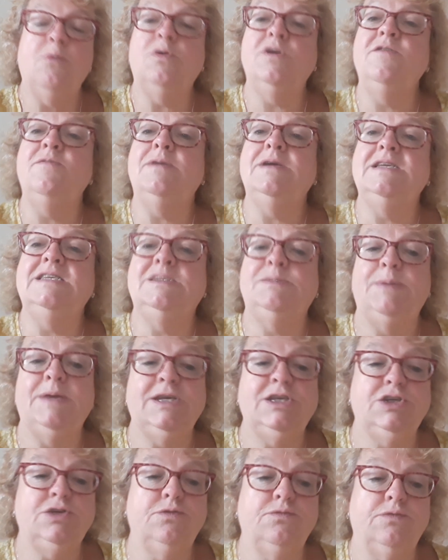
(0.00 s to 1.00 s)
one of my
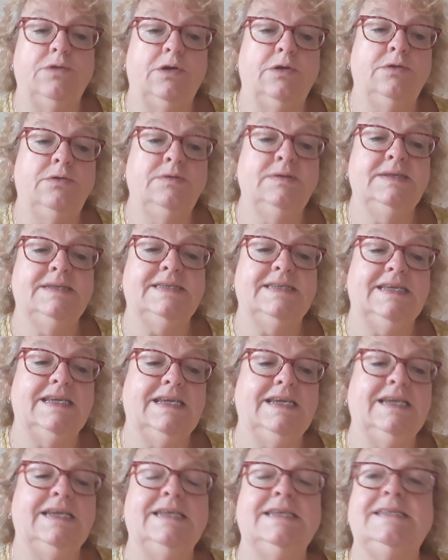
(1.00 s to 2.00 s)
special roles
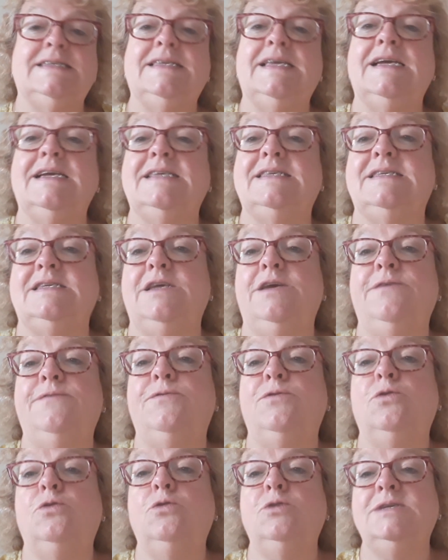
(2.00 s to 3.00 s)
is that of
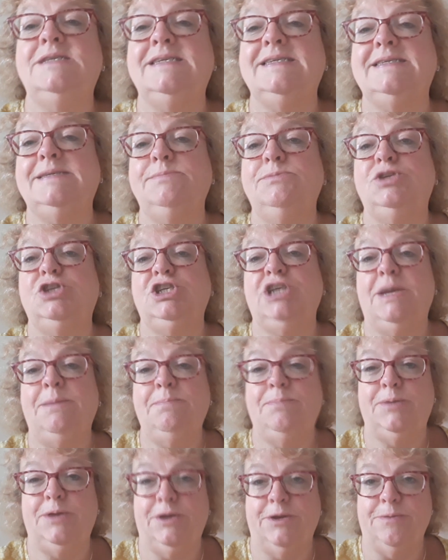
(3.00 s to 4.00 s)
autism
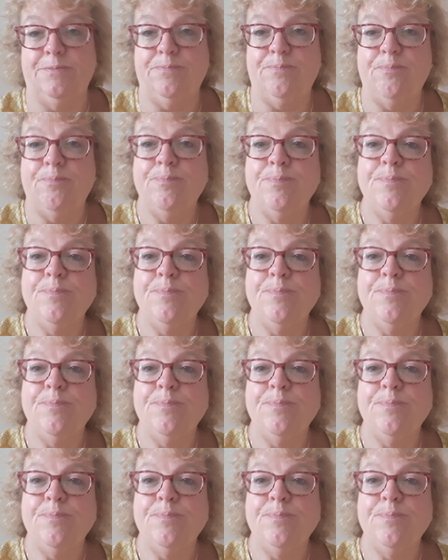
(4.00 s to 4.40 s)
champion.